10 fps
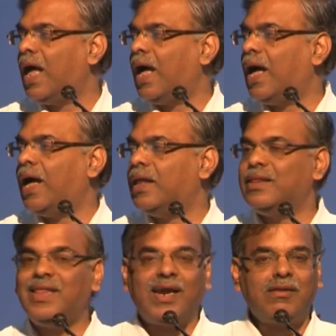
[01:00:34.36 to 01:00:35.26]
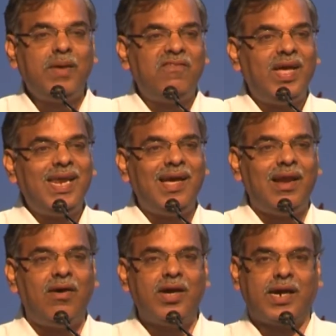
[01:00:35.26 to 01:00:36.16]
that may vary
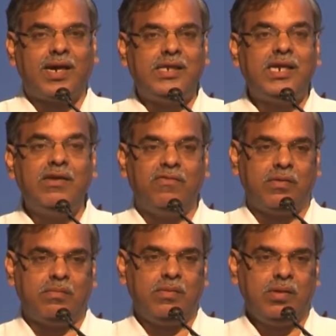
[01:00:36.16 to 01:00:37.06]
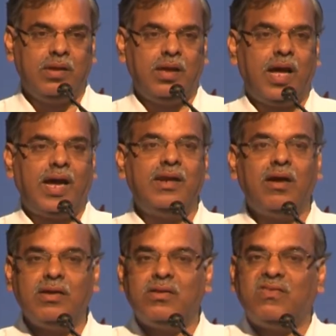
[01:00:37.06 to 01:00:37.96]
along a continuum and
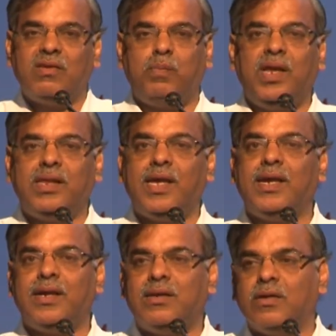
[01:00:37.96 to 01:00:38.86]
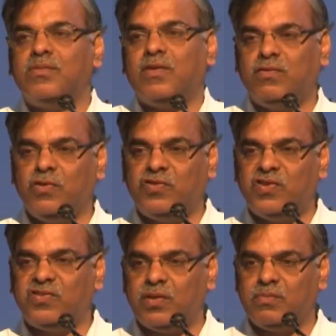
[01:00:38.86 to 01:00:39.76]
not simply think in terms of two
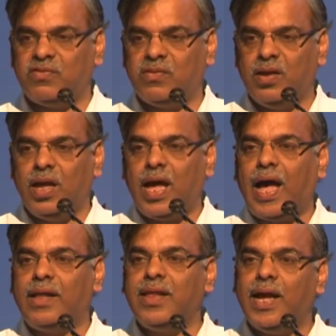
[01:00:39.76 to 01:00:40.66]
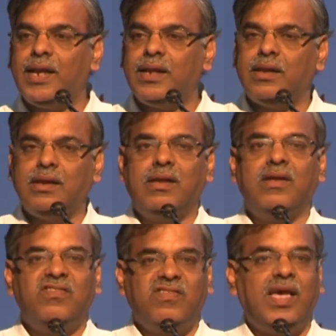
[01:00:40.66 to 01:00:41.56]
systems and then
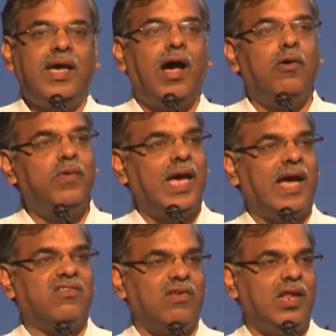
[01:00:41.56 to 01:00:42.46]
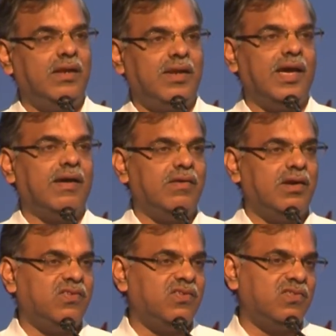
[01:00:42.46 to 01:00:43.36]
see how we actually take our
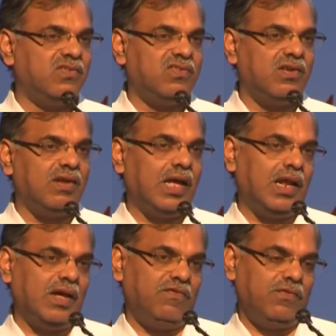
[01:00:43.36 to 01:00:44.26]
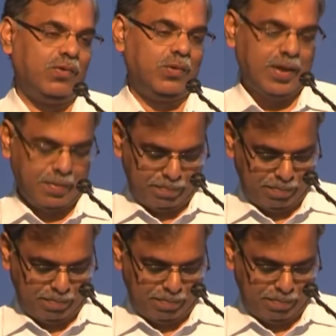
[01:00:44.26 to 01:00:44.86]
decisions in real life, okay?